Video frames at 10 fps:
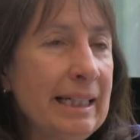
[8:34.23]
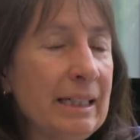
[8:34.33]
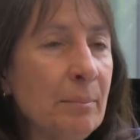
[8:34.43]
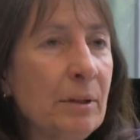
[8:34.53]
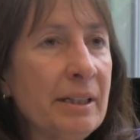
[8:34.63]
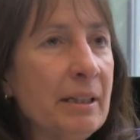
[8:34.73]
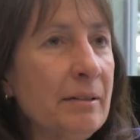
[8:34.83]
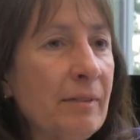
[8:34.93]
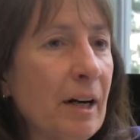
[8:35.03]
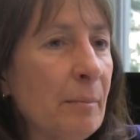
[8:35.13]
in a blended
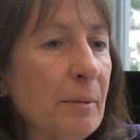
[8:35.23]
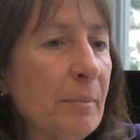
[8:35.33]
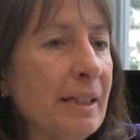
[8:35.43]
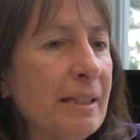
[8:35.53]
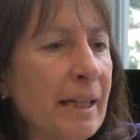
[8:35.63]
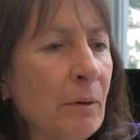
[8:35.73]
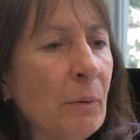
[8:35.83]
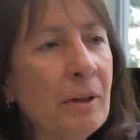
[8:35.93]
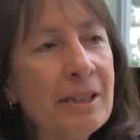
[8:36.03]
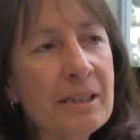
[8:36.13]
environment, but it never
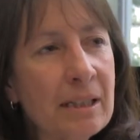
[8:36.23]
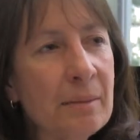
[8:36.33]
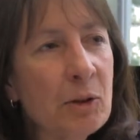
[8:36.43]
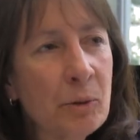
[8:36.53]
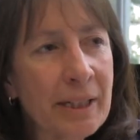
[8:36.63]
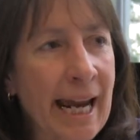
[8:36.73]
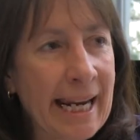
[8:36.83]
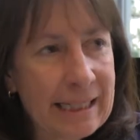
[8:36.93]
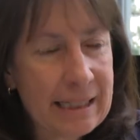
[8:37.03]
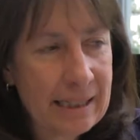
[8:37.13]
really seemed to
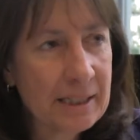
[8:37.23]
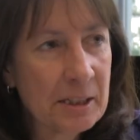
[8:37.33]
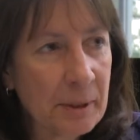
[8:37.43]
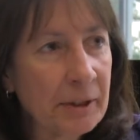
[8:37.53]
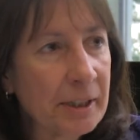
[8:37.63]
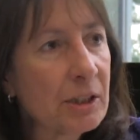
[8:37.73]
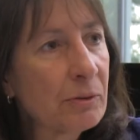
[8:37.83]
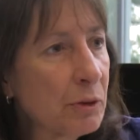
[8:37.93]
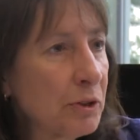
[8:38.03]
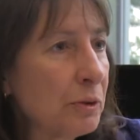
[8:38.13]
enhance the experience
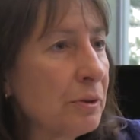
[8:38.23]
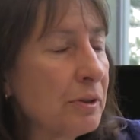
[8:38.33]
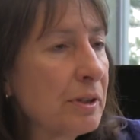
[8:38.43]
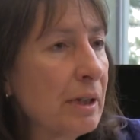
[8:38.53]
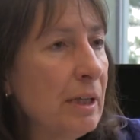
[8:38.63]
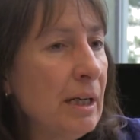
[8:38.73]
for students.